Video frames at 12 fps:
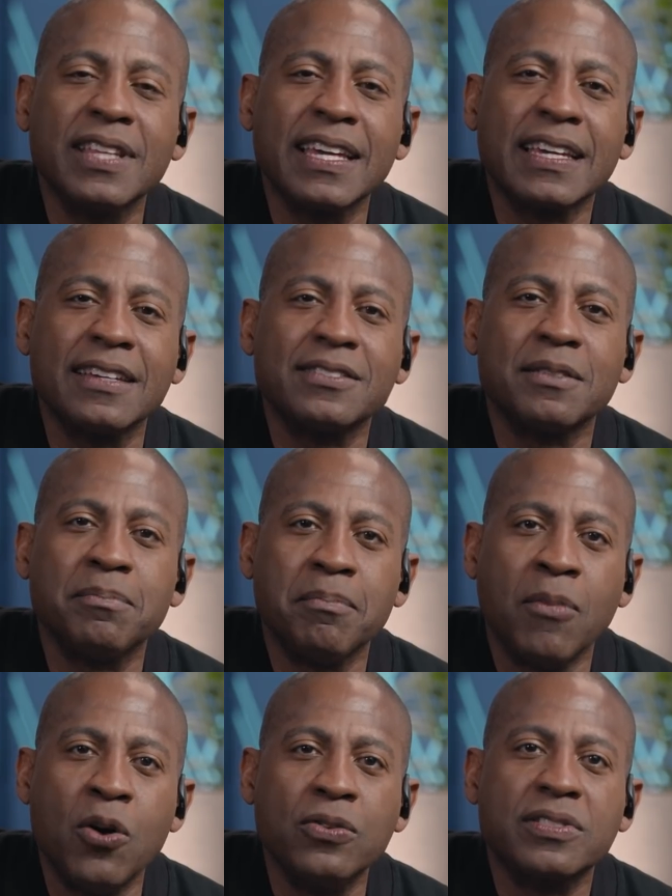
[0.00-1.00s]
you think has the
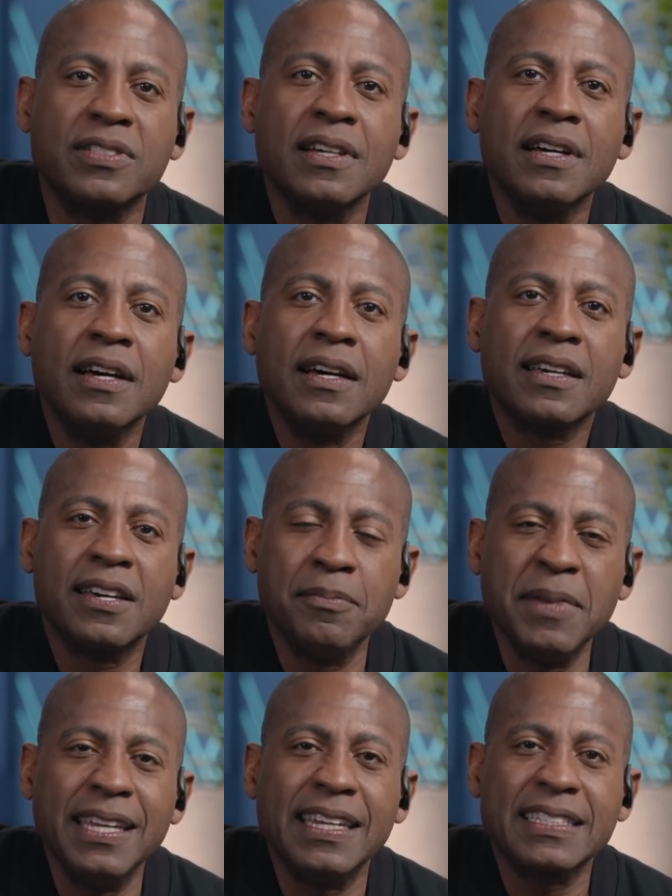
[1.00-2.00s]
most
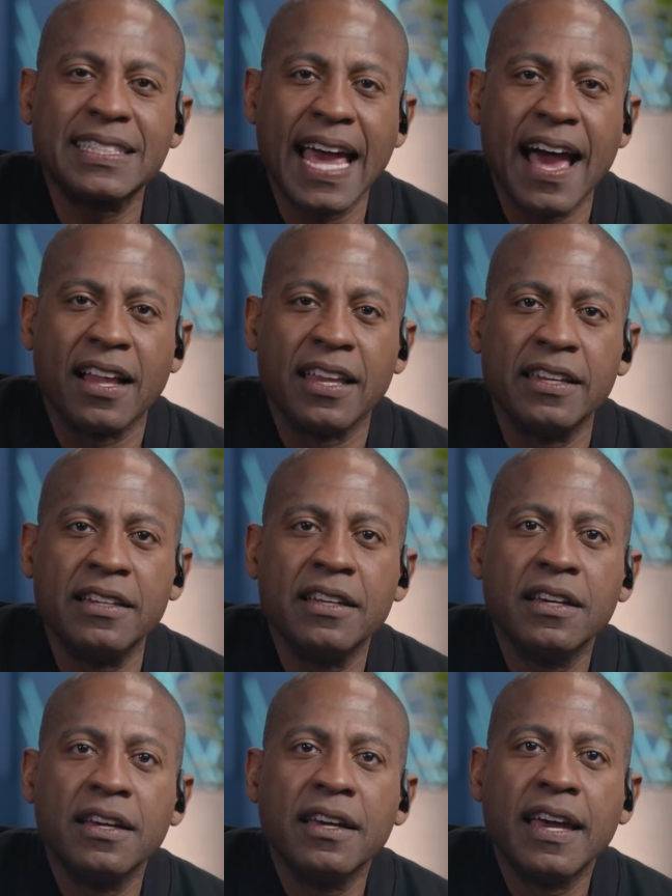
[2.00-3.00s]
comedic talent
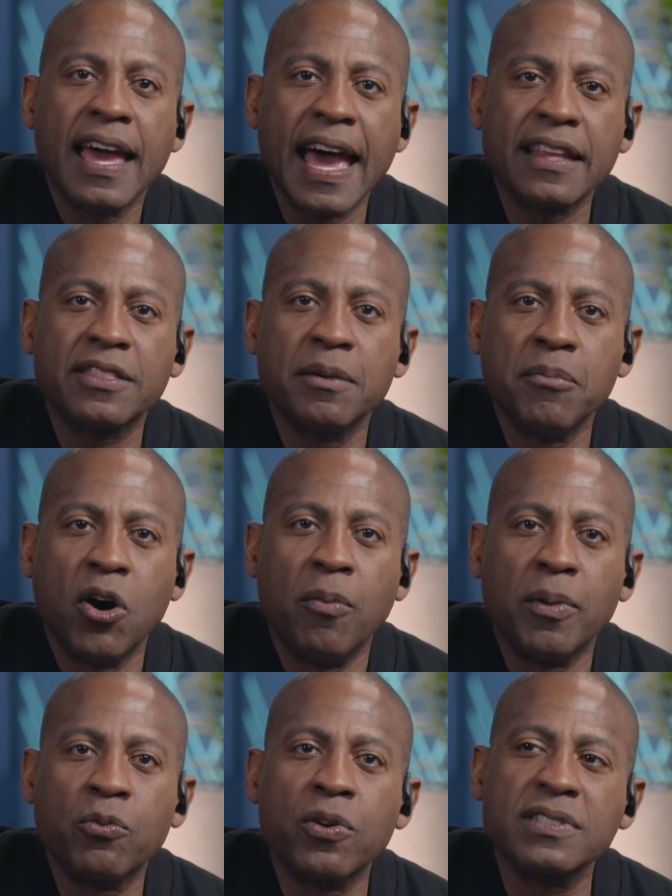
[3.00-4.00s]
at the
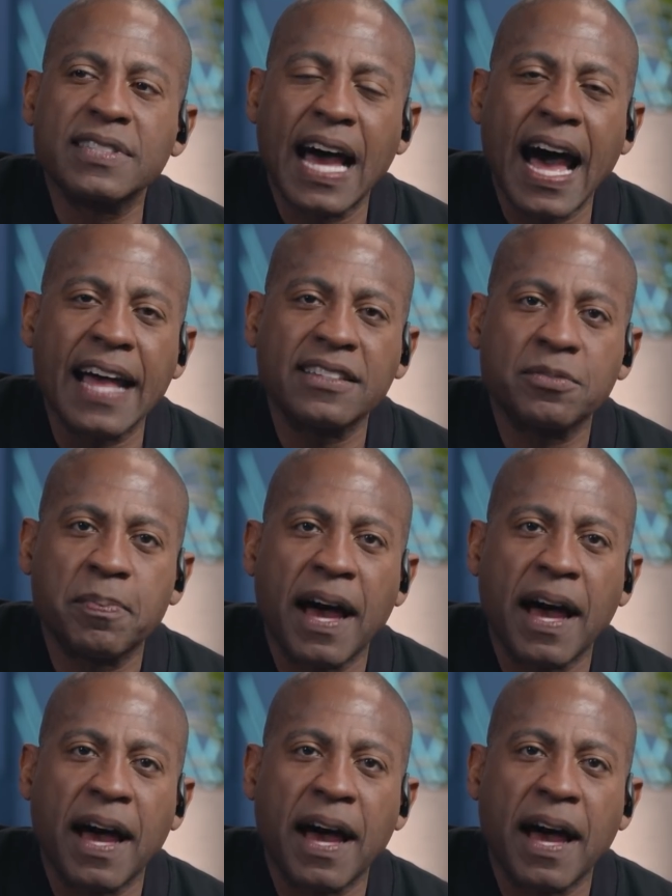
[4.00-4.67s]
moment? Where's the hot